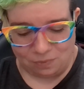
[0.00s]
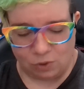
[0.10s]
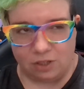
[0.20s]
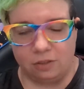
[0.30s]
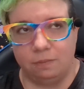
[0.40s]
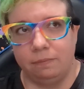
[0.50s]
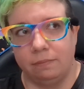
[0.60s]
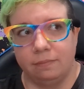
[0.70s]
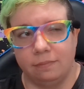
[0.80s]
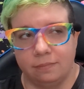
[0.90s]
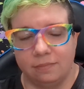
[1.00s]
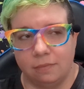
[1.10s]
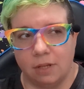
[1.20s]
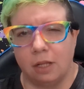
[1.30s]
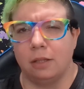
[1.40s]
Well,
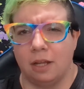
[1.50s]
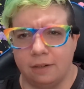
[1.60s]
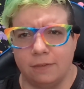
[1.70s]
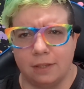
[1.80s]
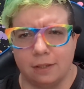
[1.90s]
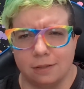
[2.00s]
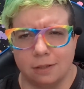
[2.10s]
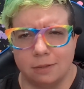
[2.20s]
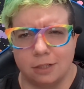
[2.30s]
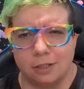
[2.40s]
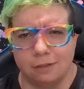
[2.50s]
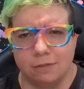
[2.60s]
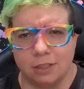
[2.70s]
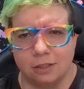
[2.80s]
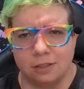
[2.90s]
a lot of the things I wish I could
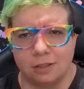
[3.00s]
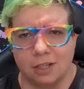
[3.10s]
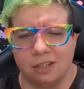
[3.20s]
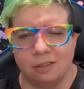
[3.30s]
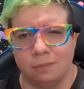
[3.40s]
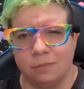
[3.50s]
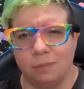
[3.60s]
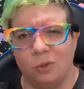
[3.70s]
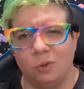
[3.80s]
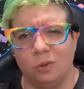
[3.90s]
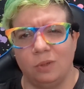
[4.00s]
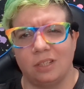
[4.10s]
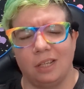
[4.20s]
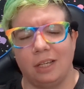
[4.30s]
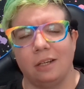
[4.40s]
have done as a child. I'm cool
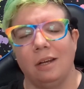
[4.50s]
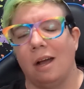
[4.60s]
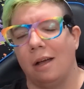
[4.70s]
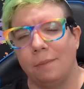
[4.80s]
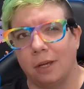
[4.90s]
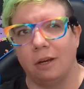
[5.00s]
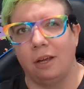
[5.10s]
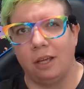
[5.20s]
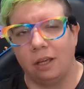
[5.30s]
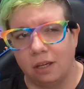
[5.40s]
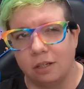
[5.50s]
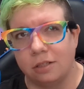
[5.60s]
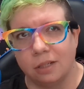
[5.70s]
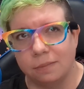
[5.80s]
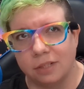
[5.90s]
with like not marrying a
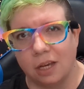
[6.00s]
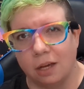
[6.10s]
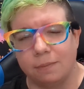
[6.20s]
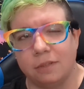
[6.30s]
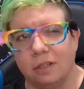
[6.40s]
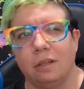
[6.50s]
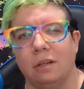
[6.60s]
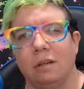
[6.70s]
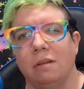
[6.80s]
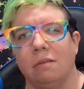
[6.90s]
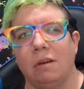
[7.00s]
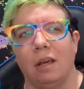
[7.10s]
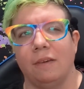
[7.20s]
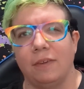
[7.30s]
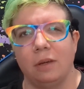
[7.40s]
ship's captain and
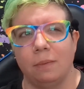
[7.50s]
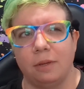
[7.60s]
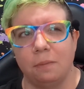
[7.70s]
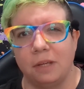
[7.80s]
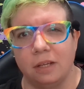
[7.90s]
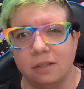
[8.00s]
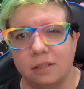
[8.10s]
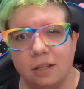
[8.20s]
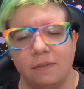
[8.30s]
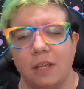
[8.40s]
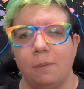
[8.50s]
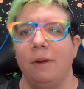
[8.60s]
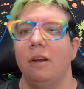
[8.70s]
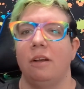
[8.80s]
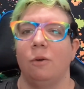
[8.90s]
having a baby and stuff. That
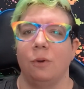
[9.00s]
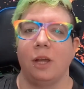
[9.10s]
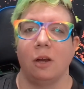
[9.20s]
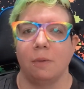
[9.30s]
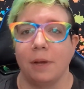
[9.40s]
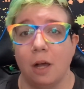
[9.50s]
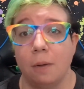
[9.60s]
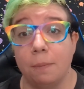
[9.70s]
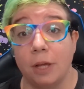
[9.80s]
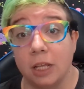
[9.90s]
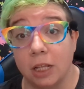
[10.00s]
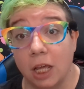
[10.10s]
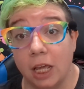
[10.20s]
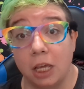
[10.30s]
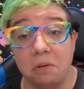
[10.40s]
part I don't care about, but
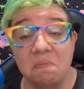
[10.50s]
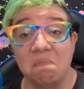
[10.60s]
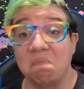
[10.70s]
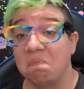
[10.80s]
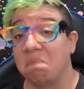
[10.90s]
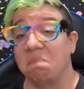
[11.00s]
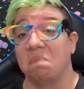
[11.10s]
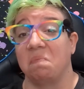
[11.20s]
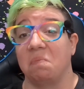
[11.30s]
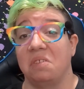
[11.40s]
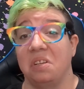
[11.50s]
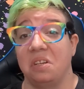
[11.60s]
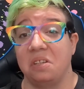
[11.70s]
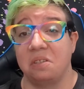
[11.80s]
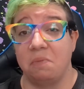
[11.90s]
like
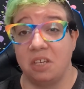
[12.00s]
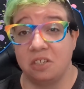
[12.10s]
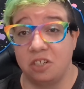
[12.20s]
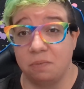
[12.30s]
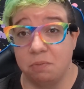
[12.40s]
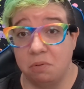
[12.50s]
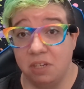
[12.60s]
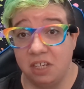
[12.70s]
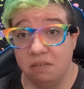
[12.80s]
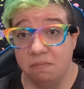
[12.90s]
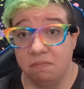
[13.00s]
pretending to be a ship's boy